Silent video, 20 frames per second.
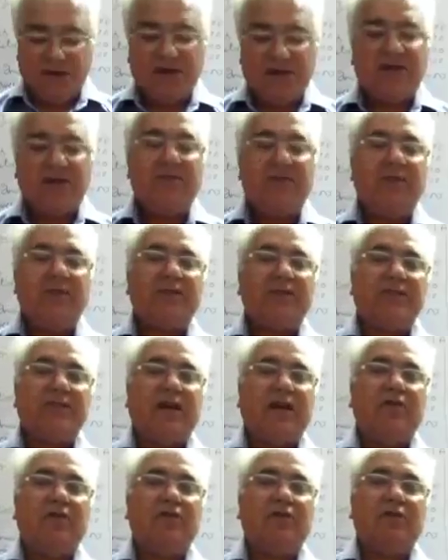you earn some
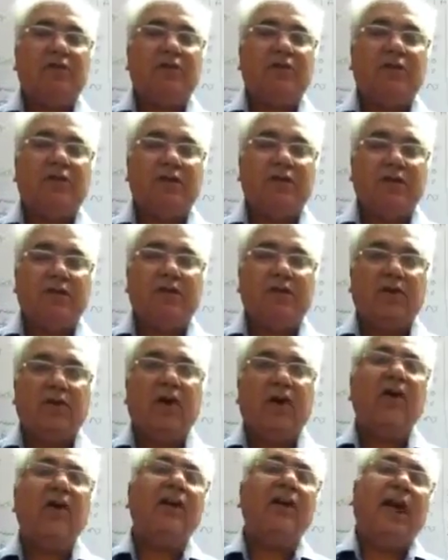discount
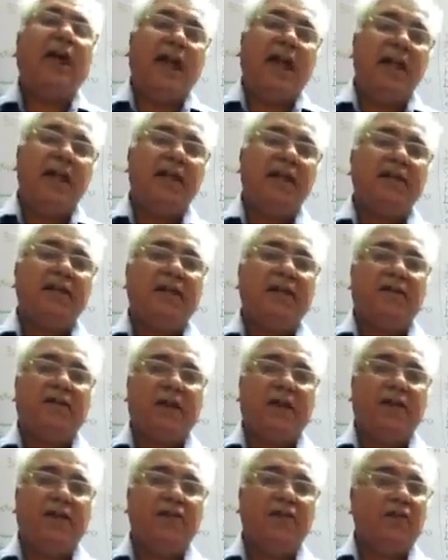or any other
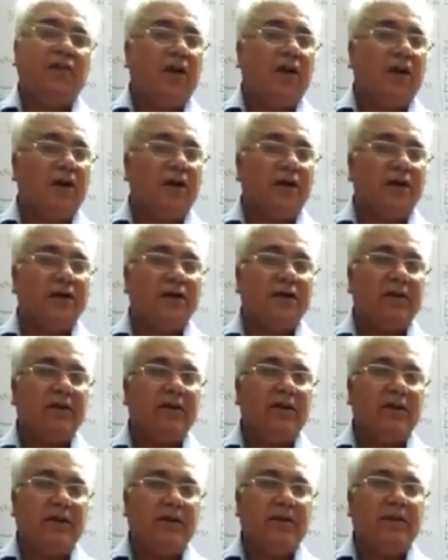revenue you earn
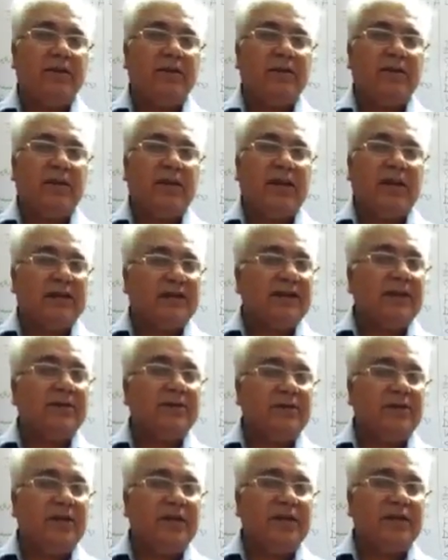
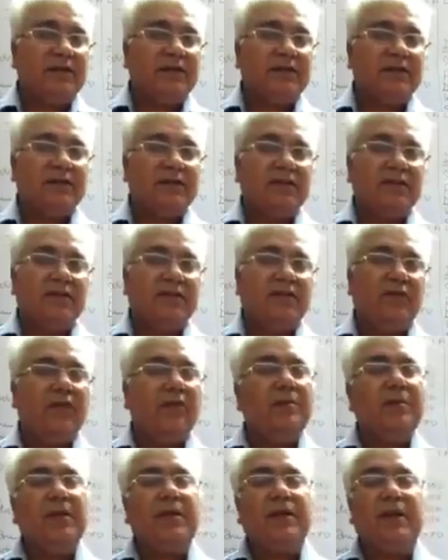except sales
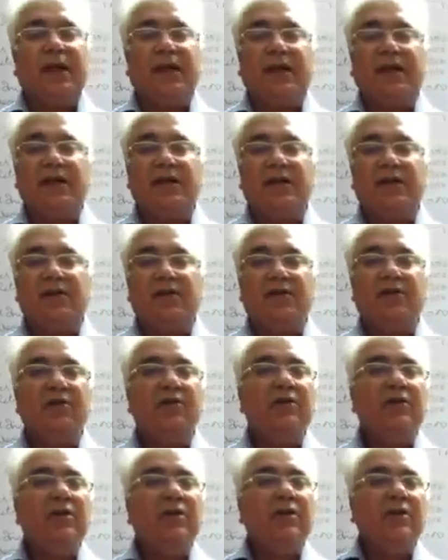will be credited
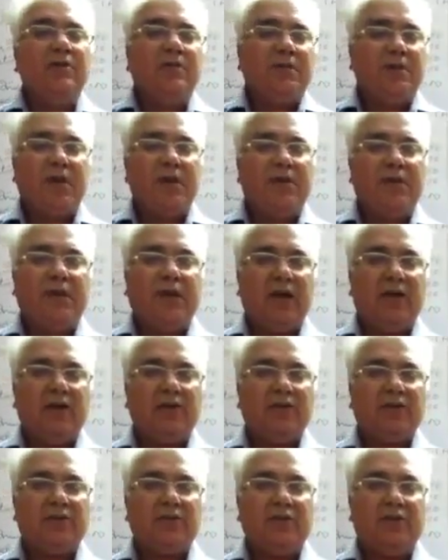to profit and
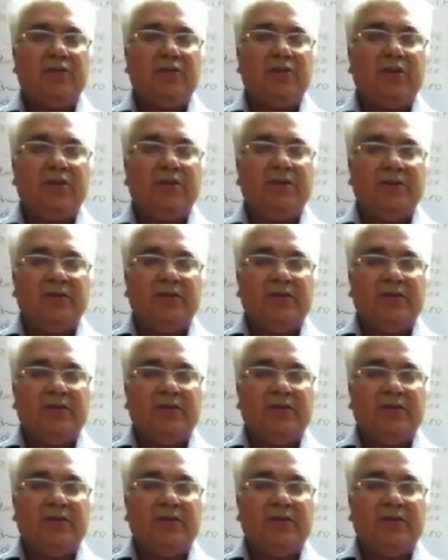loss account,